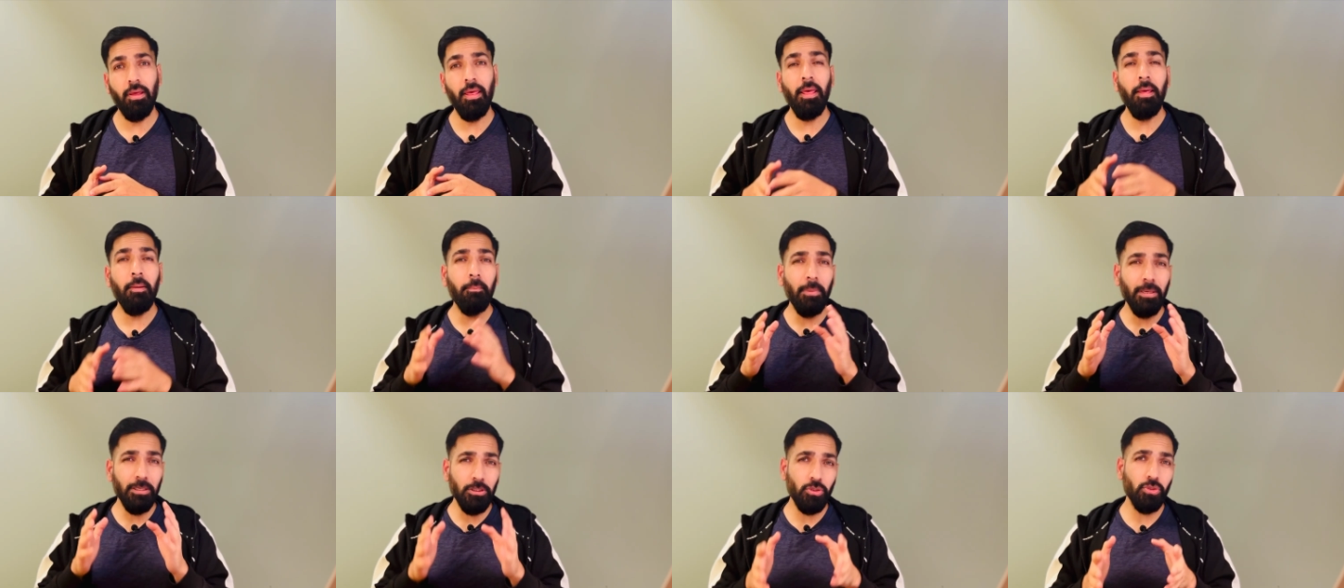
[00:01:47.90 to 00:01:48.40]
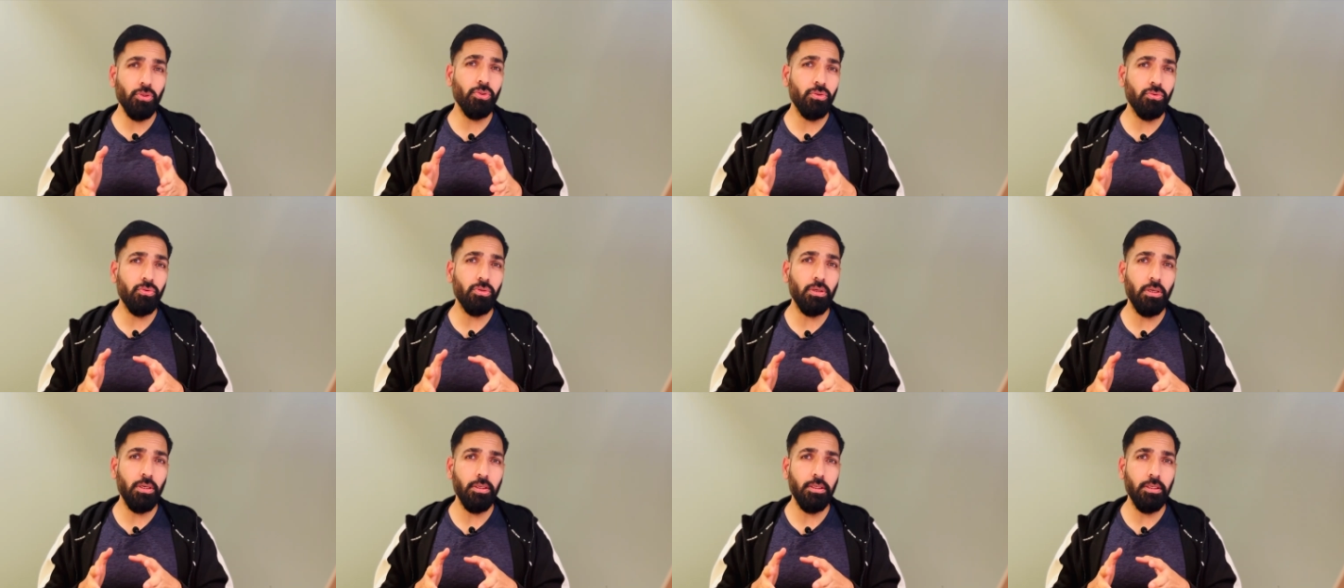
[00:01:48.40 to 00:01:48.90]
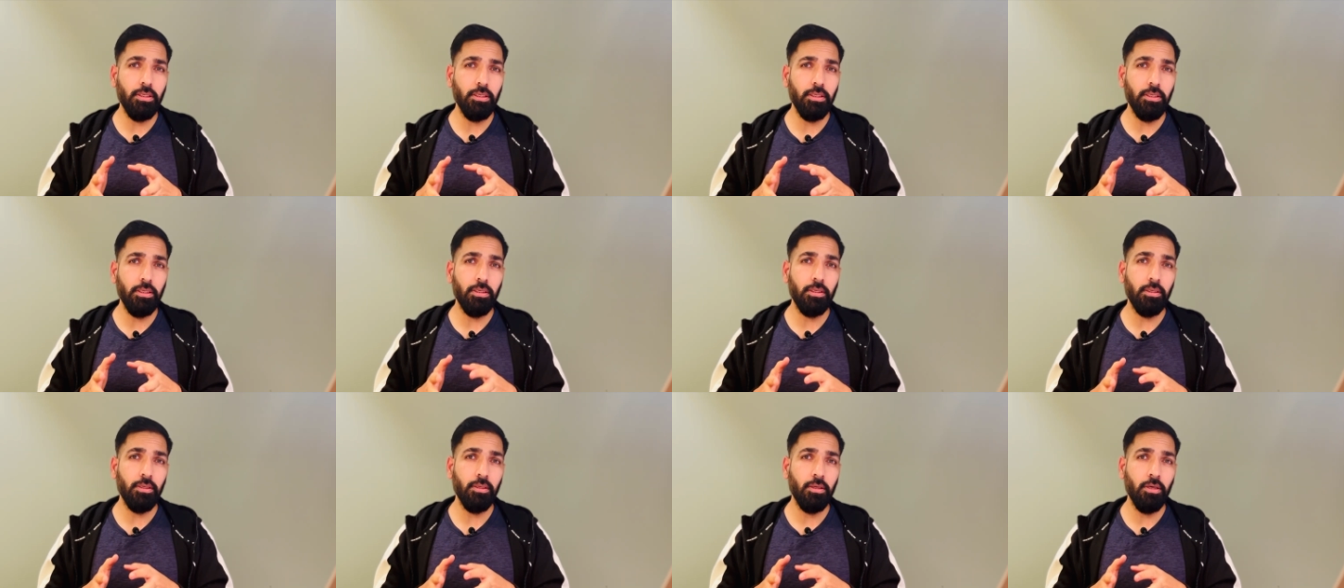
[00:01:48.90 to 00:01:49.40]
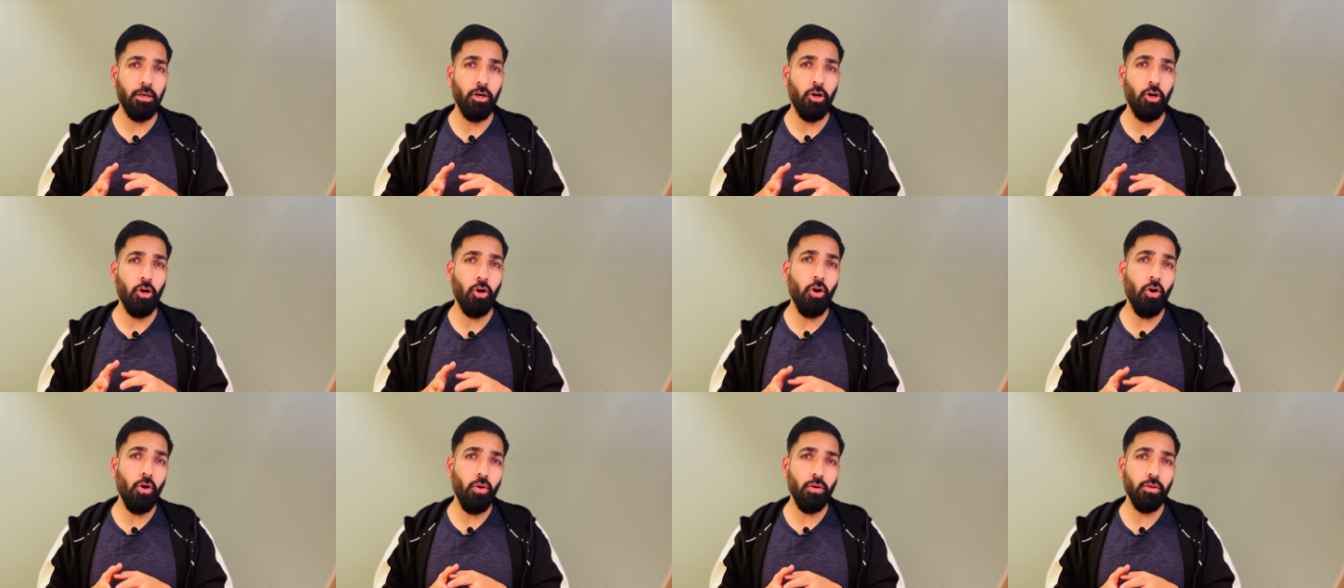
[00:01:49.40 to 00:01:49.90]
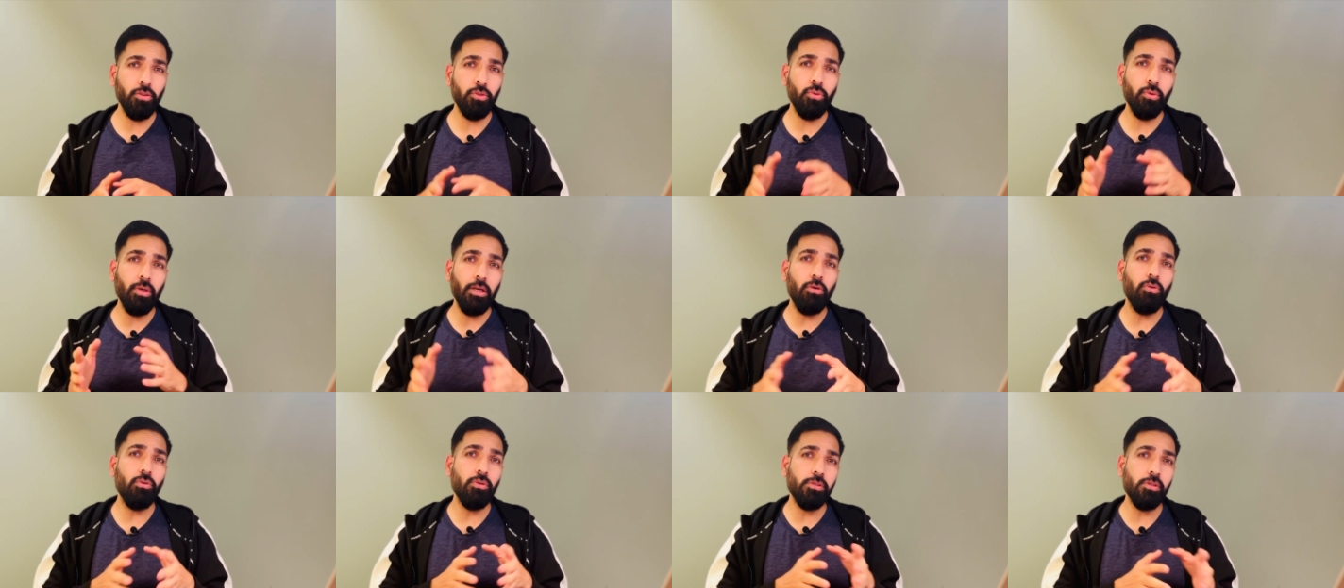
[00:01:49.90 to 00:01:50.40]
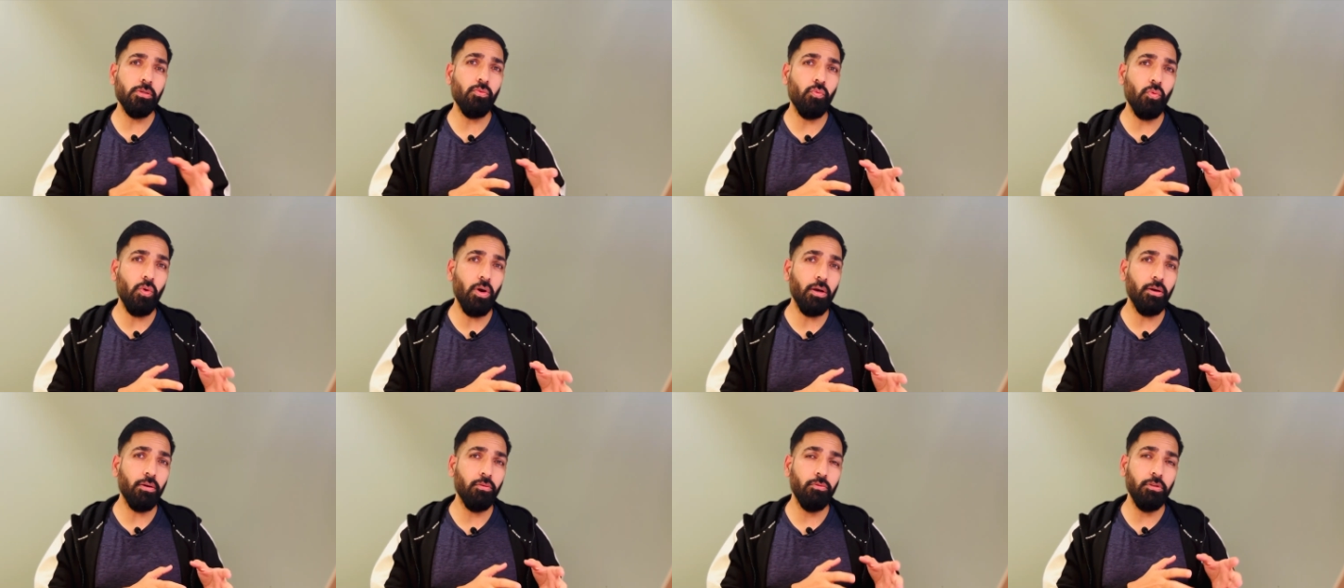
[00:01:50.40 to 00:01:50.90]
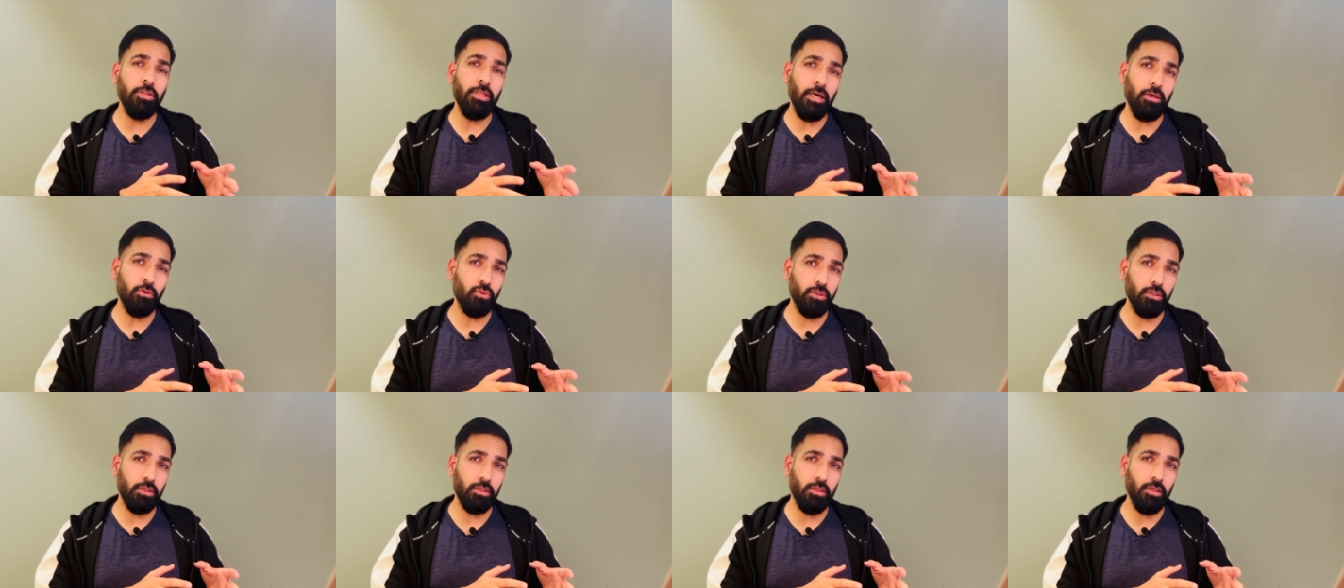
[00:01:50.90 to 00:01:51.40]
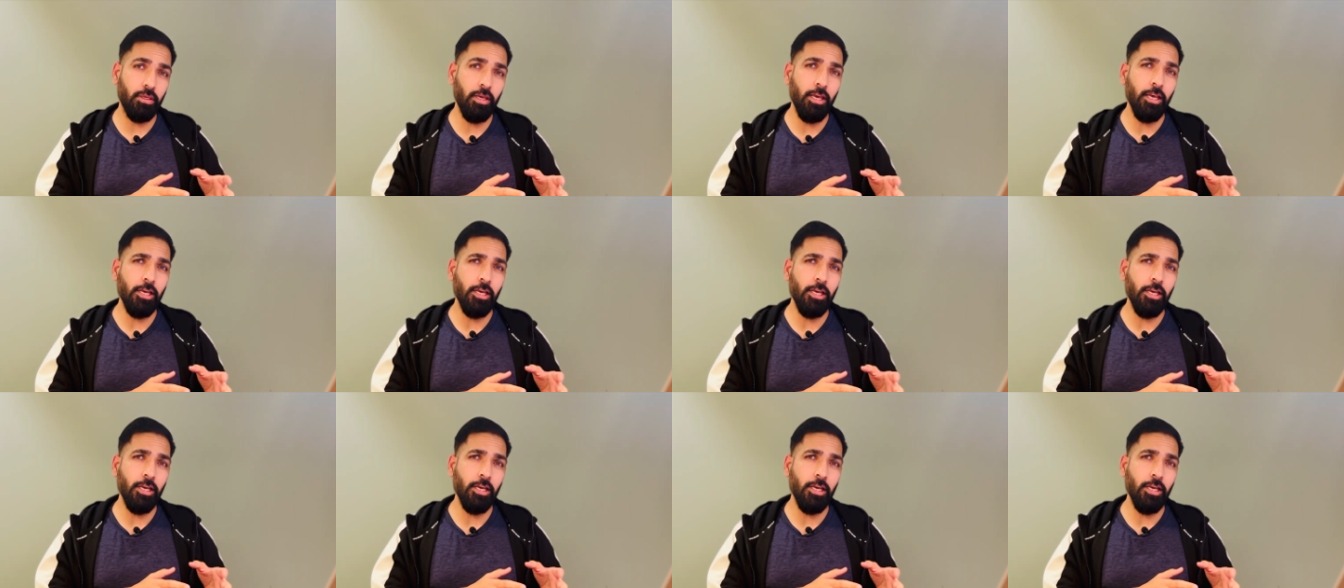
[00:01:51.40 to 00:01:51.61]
But do you really need it? Or you can also work without it.